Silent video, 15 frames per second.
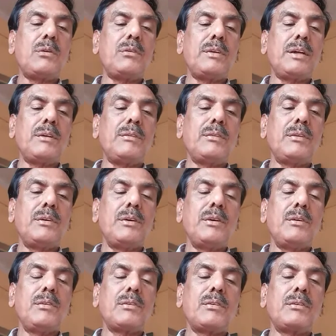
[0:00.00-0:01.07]
wave
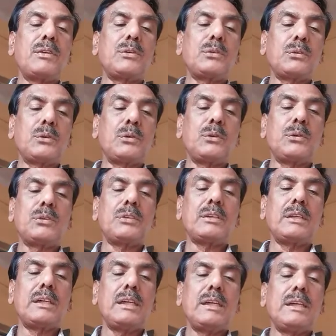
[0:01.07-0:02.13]
from the source
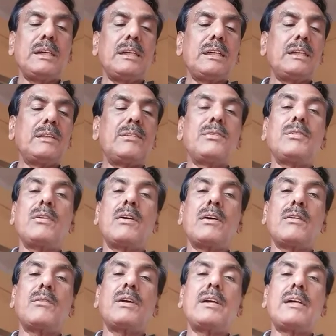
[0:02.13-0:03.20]
in the
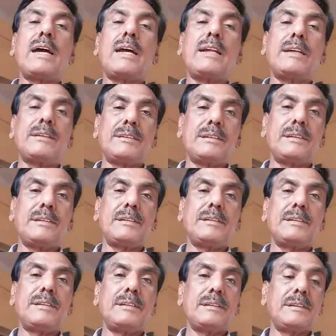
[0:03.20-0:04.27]
forward direction
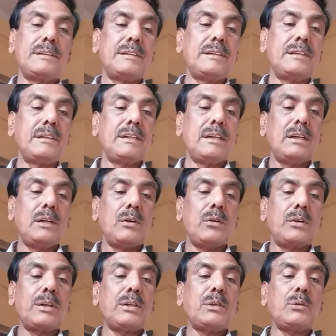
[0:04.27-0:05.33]

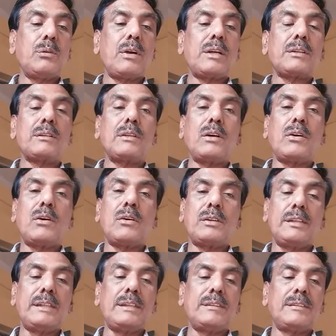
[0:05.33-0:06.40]
towards the
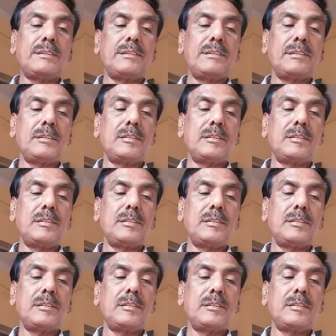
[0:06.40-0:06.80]
audience.